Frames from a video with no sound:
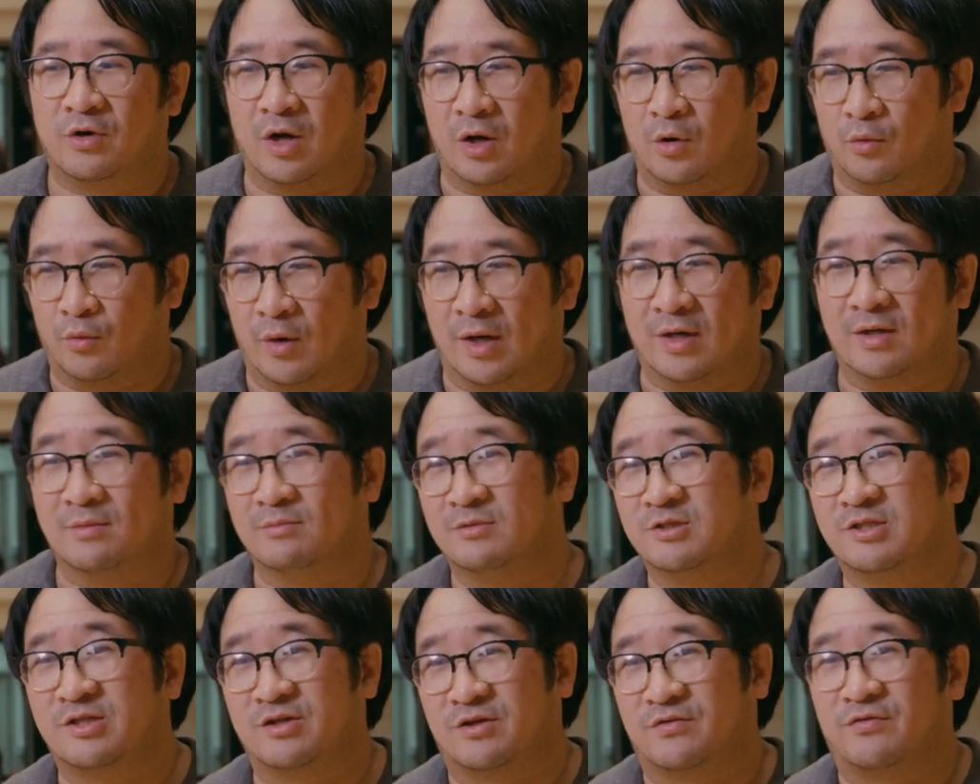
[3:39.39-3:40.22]
you're not writing
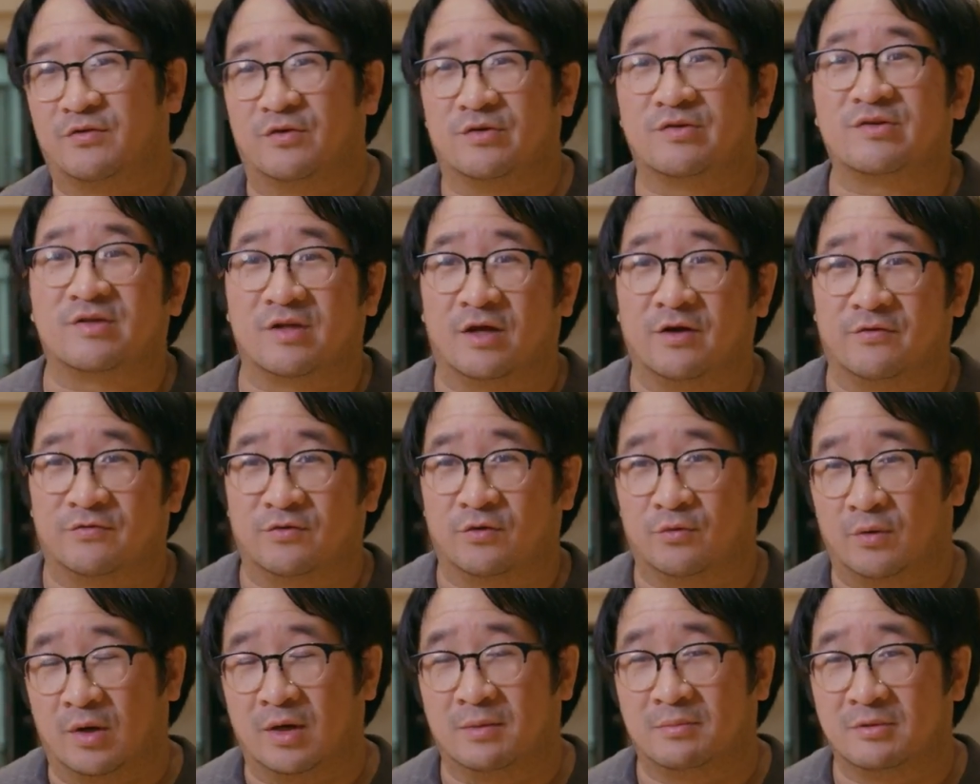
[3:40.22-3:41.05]
music for yourself,
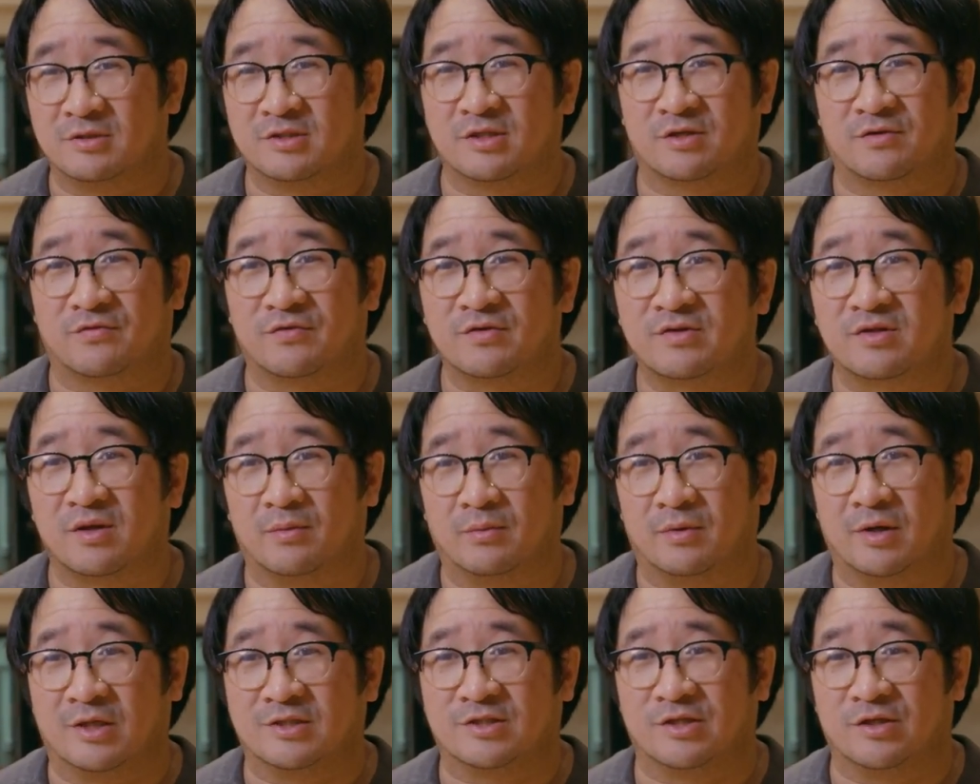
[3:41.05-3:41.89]
you're writing music for
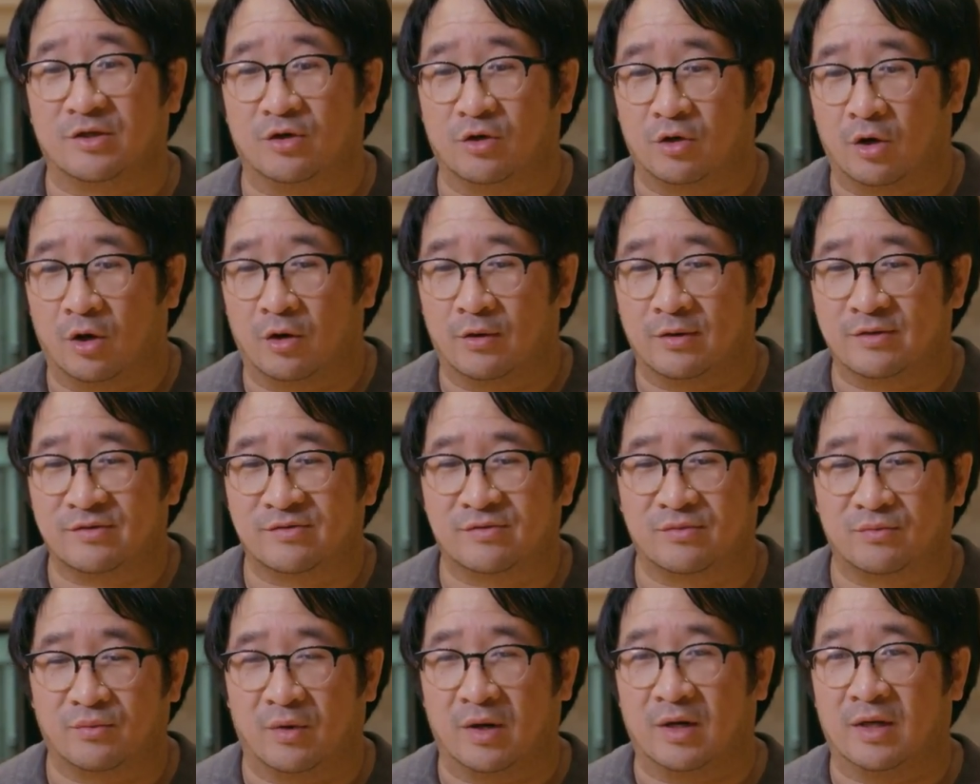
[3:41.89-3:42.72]
someone else, and you're
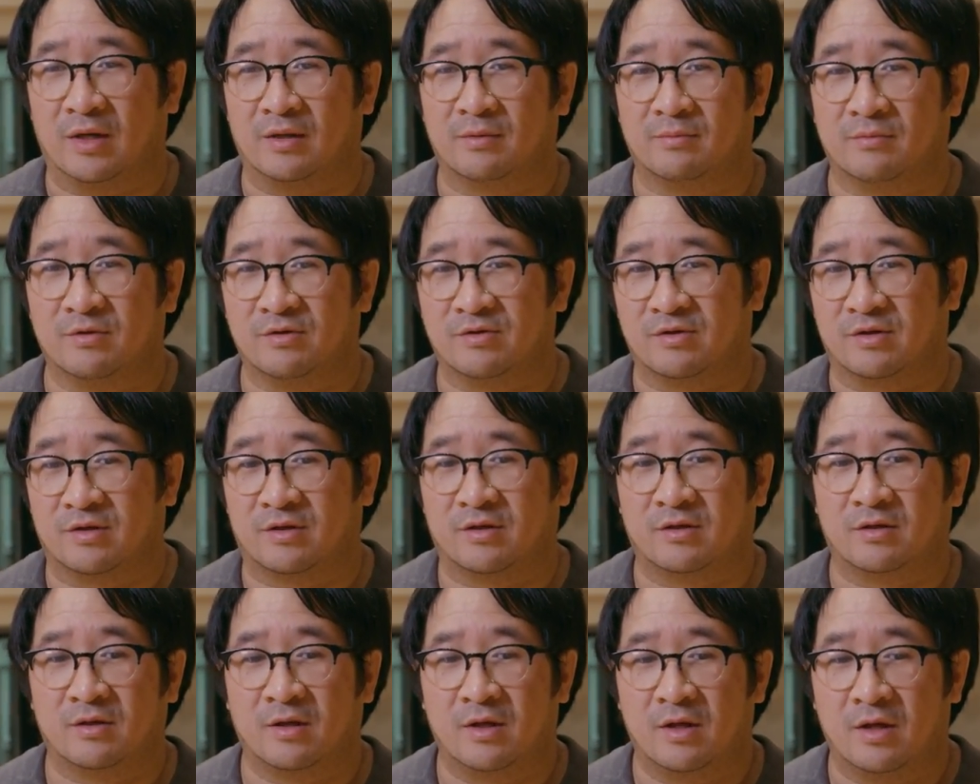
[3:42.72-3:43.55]
always writing
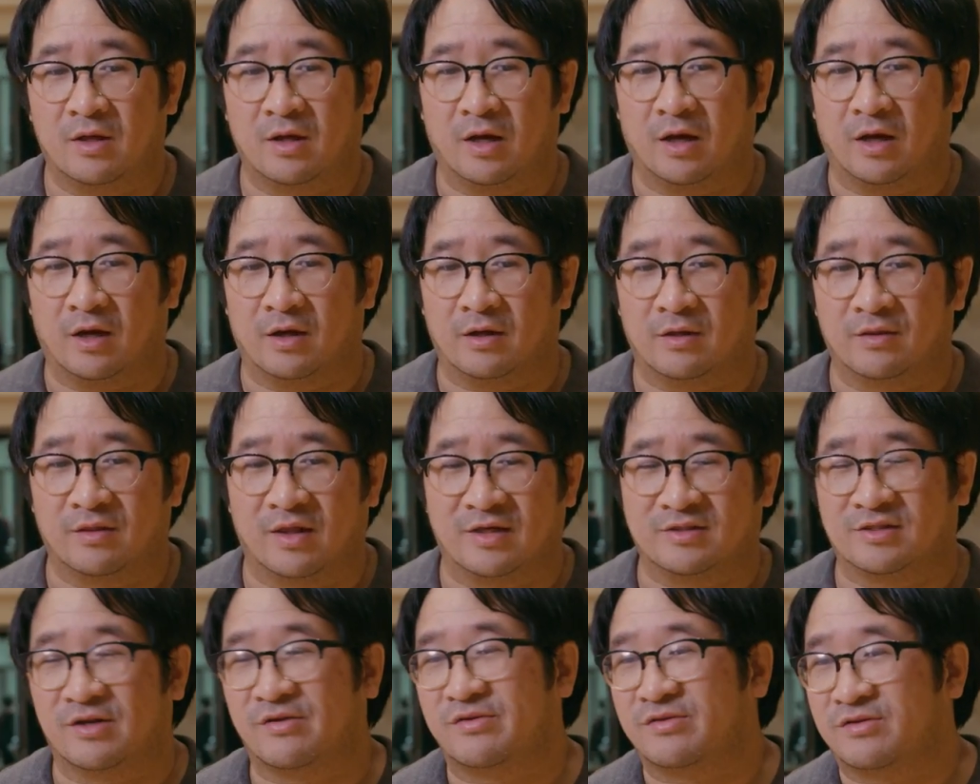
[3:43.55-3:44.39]
music
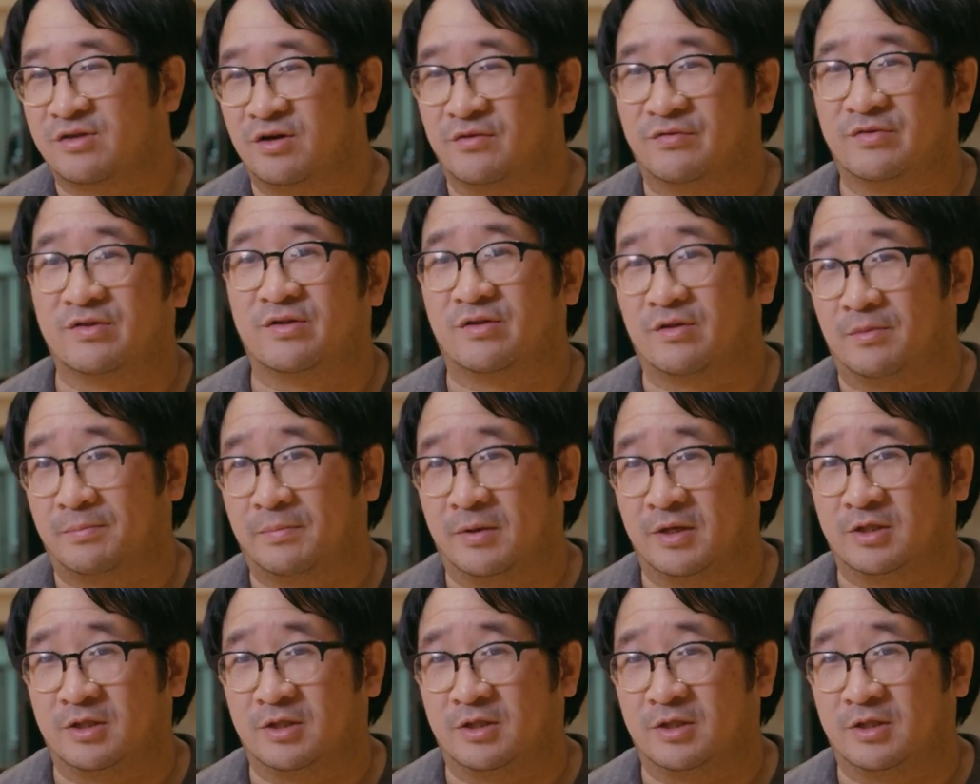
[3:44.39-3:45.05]
that's at service to the